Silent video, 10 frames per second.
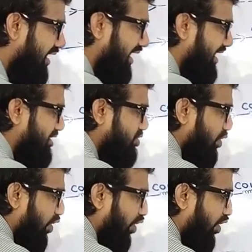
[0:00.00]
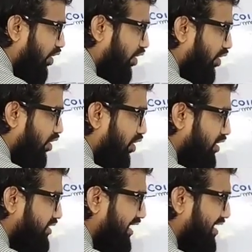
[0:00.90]
collects
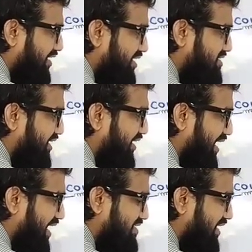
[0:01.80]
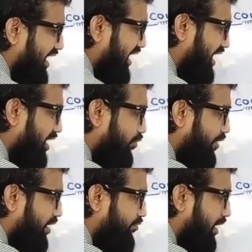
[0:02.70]
all the condensate gas.
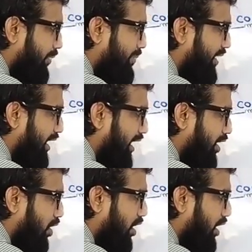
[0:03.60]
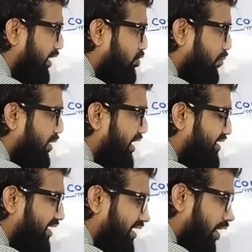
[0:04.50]
Liquid will be
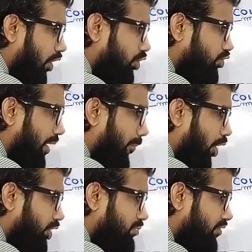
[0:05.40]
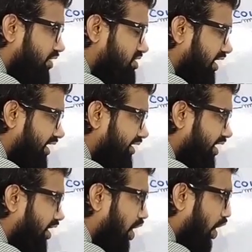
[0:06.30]
accumulated onto the bottom of the
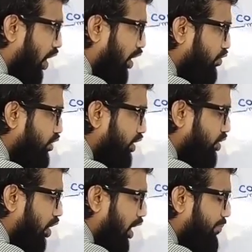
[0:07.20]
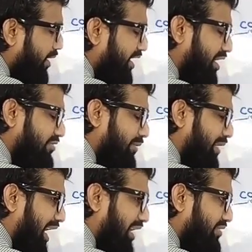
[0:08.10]
cylinder. Onto the top it will
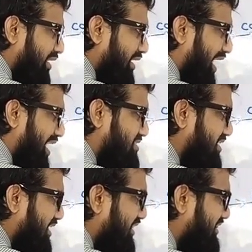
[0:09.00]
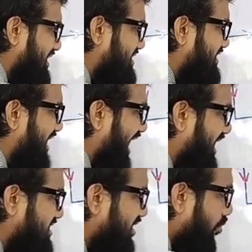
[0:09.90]
be having gas. This
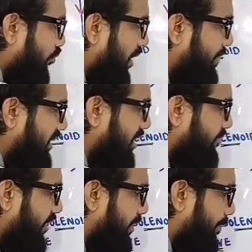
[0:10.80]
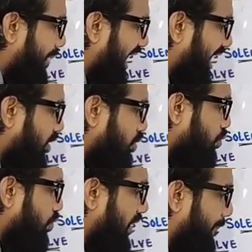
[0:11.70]
gas will be given back to